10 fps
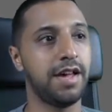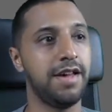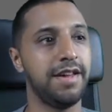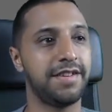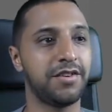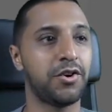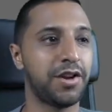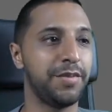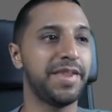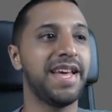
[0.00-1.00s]
it's not gonna
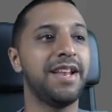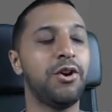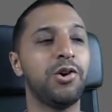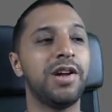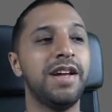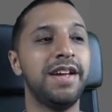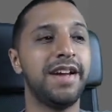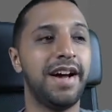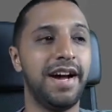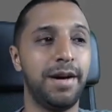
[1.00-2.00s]
be that long.
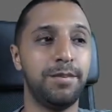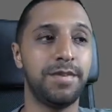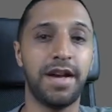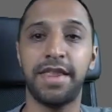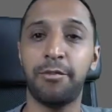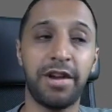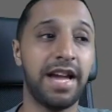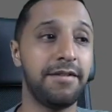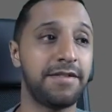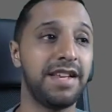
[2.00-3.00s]
Um, and then we
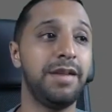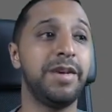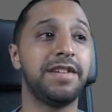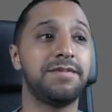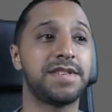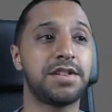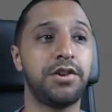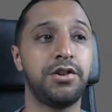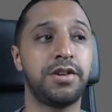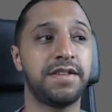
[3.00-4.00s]
have the limit. So
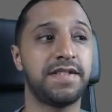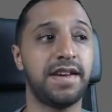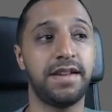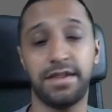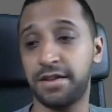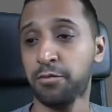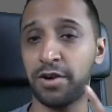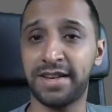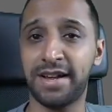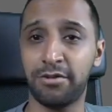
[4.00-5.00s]
you can say there's one
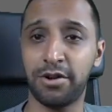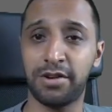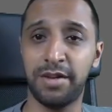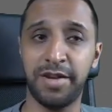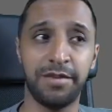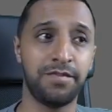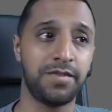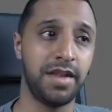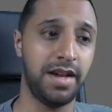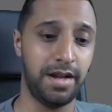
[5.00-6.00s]
download limit.
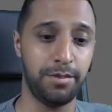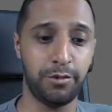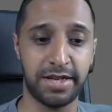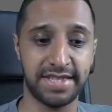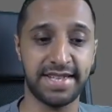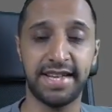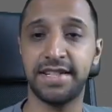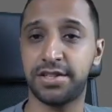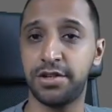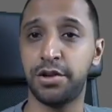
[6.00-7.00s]
Um, we can send it
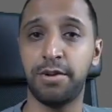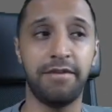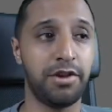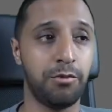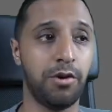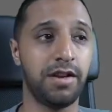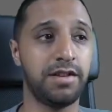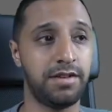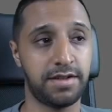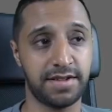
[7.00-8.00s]
to whoever you want and
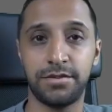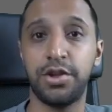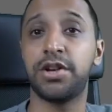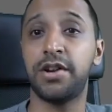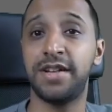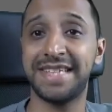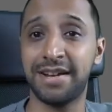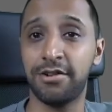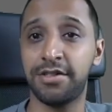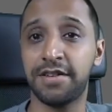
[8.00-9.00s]
you can say you can only
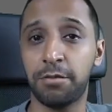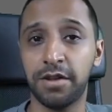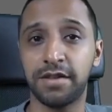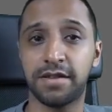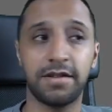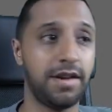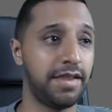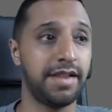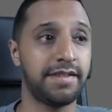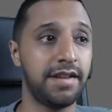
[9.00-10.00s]
download this once and
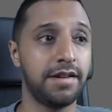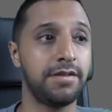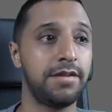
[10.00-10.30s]
that's it.